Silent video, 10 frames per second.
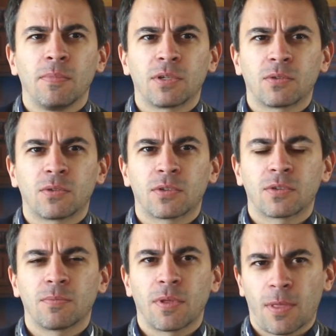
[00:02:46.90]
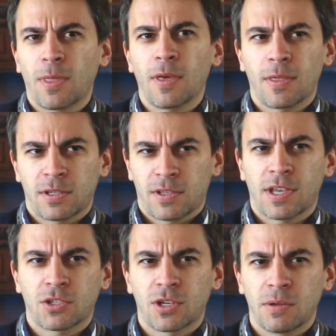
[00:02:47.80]
But the thing that's
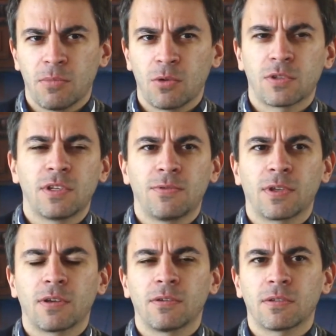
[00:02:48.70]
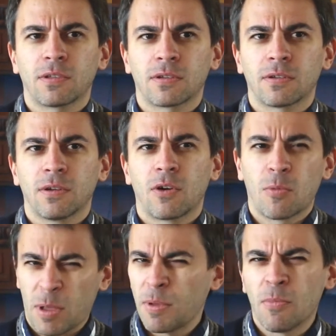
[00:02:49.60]
actually most difficult,
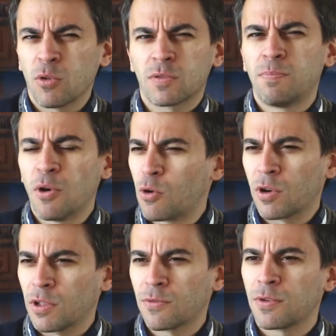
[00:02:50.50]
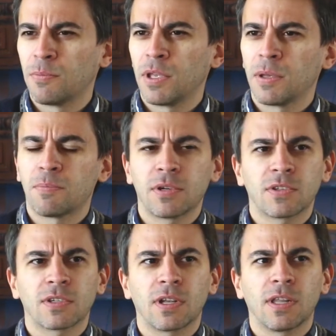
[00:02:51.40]
or maybe most boring for me
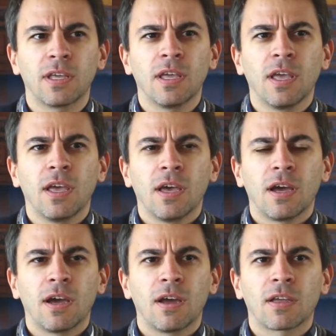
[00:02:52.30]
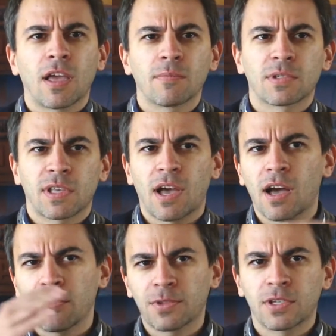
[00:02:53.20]
personally, comes
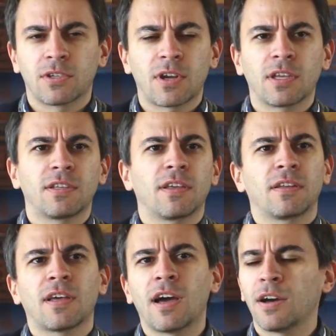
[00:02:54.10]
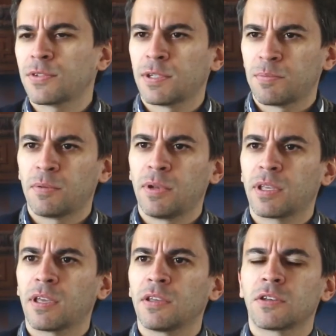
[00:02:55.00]
after writing and after
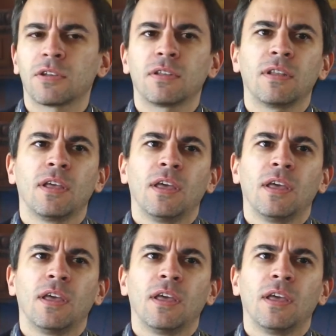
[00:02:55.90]
publication.